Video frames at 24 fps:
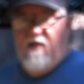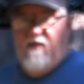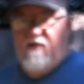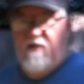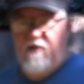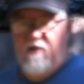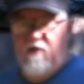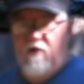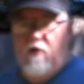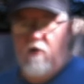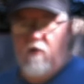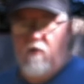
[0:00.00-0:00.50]
the
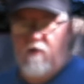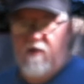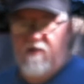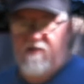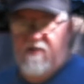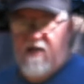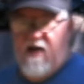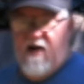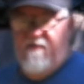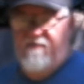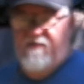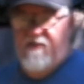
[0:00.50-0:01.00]
newer
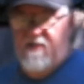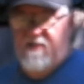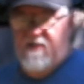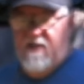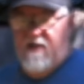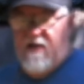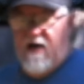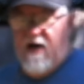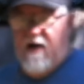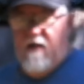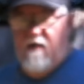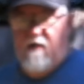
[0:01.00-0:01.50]
ones have the
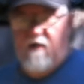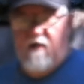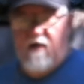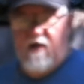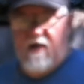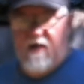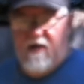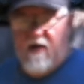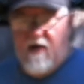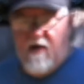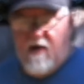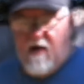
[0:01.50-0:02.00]

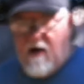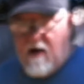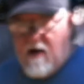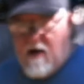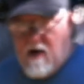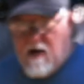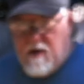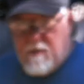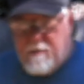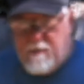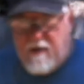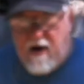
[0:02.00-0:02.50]
denylon
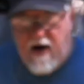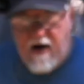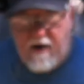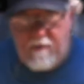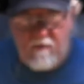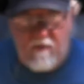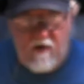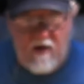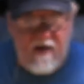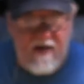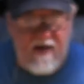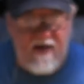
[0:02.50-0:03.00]

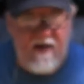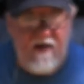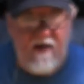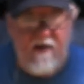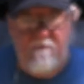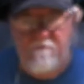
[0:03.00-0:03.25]
bottom on it,